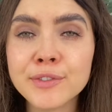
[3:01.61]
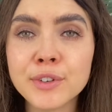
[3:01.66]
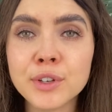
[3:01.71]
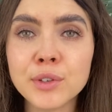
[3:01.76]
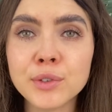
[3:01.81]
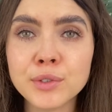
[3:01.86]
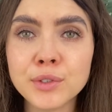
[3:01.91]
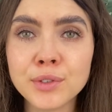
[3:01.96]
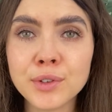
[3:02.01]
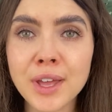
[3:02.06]
for
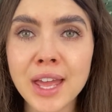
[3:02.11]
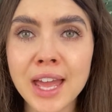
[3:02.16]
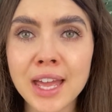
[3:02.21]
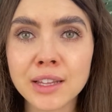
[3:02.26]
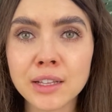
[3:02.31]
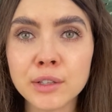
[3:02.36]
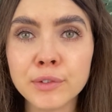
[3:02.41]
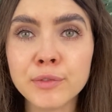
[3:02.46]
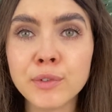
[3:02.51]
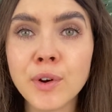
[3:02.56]
you to
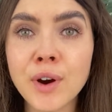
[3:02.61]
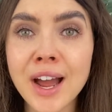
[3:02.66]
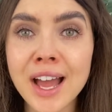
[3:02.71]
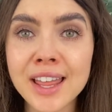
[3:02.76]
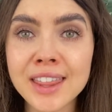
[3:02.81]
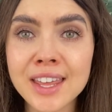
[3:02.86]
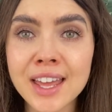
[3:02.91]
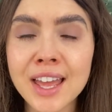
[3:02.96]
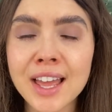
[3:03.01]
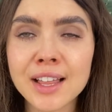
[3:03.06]
handle for
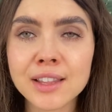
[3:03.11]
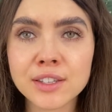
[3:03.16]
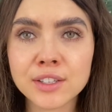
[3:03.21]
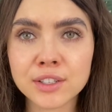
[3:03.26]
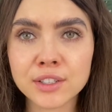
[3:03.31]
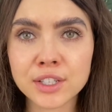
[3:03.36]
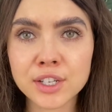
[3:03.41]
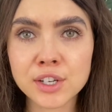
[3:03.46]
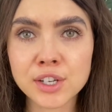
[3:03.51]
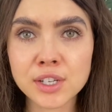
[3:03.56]
other health
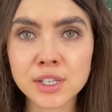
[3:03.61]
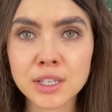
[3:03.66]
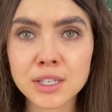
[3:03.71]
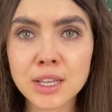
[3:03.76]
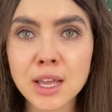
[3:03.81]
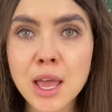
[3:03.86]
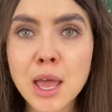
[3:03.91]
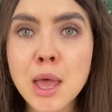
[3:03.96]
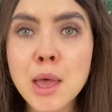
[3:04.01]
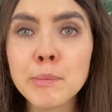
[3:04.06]
conditions,
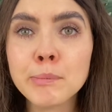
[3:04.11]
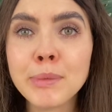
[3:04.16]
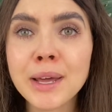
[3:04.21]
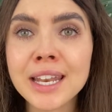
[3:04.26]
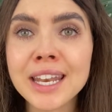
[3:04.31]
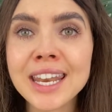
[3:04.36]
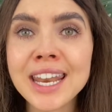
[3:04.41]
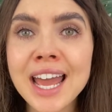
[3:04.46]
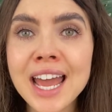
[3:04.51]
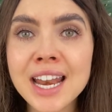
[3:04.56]

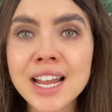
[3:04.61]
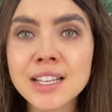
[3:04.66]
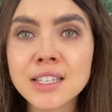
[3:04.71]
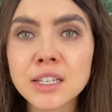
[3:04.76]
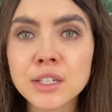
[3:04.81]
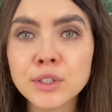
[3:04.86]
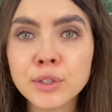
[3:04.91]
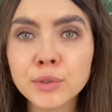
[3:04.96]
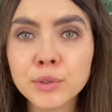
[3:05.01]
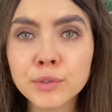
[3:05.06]
but not
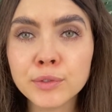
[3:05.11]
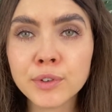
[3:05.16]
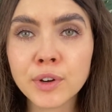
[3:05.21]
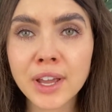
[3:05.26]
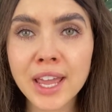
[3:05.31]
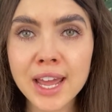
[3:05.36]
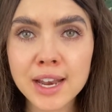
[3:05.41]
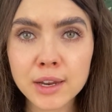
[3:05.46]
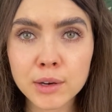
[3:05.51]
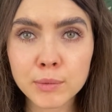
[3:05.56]
as a tool for
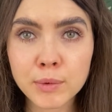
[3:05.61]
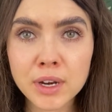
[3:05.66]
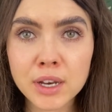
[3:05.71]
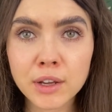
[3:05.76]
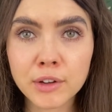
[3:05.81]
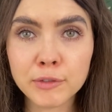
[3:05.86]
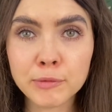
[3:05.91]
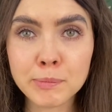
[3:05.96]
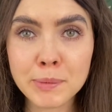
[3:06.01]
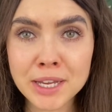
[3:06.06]
getting rid
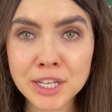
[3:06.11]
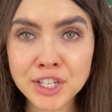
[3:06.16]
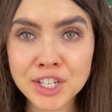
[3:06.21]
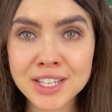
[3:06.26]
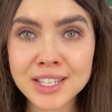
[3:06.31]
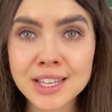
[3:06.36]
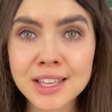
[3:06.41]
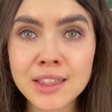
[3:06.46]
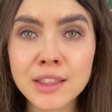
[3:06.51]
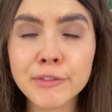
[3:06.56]
of
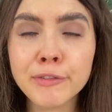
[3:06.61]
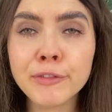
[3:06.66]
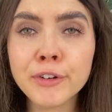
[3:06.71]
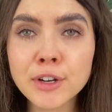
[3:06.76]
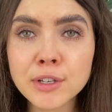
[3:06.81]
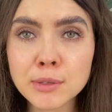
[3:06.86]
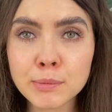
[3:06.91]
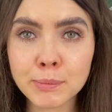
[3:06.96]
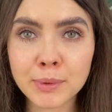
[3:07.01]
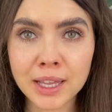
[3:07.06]
binges in the
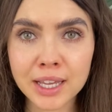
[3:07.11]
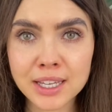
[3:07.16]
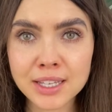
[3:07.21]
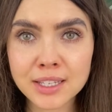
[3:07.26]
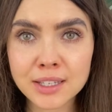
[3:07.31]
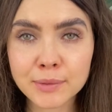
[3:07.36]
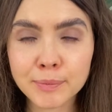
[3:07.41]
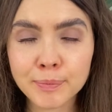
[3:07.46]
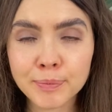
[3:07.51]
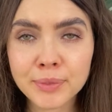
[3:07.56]
first
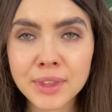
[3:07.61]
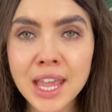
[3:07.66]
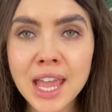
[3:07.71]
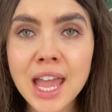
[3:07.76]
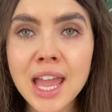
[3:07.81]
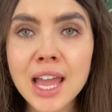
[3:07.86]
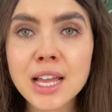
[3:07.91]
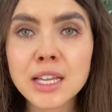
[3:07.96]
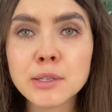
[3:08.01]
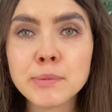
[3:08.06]
place,
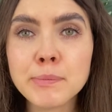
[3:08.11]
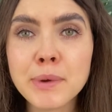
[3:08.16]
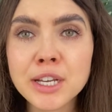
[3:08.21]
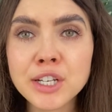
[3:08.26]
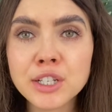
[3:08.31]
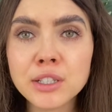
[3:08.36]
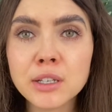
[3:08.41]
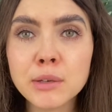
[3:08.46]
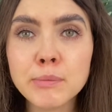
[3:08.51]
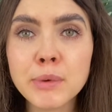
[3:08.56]

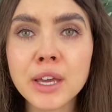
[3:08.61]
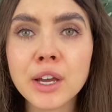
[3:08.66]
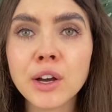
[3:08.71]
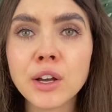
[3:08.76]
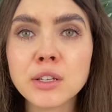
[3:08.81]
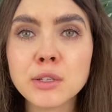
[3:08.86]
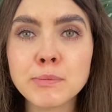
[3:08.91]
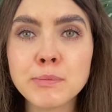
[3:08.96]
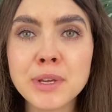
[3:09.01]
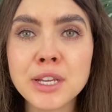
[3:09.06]
especially
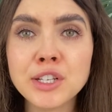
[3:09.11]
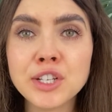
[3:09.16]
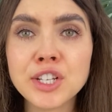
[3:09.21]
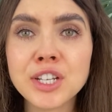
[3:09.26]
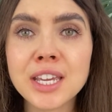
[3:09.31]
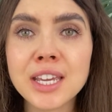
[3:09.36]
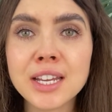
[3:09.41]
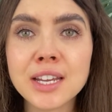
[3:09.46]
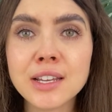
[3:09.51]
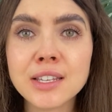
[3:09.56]
because binge
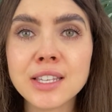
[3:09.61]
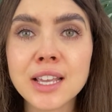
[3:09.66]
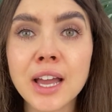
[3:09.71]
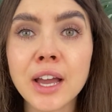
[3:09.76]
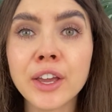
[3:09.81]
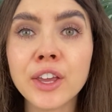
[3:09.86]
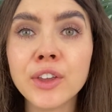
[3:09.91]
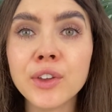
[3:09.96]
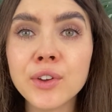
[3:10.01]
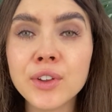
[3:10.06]
eaters
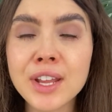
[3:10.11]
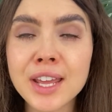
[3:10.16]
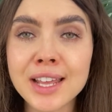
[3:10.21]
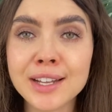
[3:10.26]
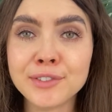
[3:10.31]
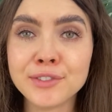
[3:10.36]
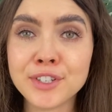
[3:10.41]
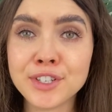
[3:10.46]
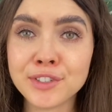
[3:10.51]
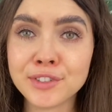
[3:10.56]
are good
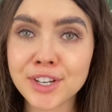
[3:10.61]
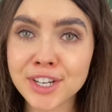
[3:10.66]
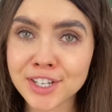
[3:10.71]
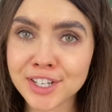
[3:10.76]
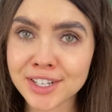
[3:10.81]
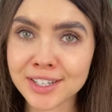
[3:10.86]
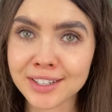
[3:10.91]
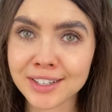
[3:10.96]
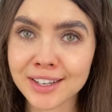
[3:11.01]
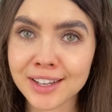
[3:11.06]
in
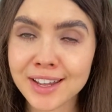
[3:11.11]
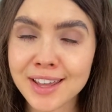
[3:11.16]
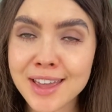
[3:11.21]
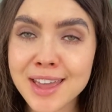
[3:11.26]
restriction.